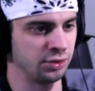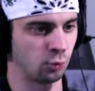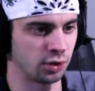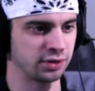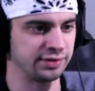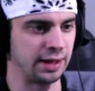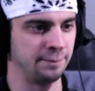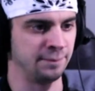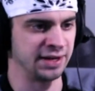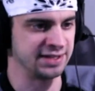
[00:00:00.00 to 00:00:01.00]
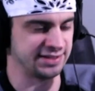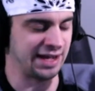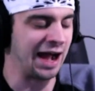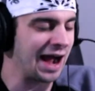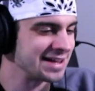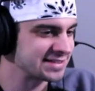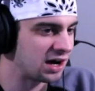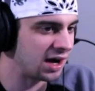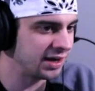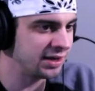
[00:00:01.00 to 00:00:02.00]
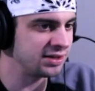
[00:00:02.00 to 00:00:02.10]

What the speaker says: work that McKissick has gotten,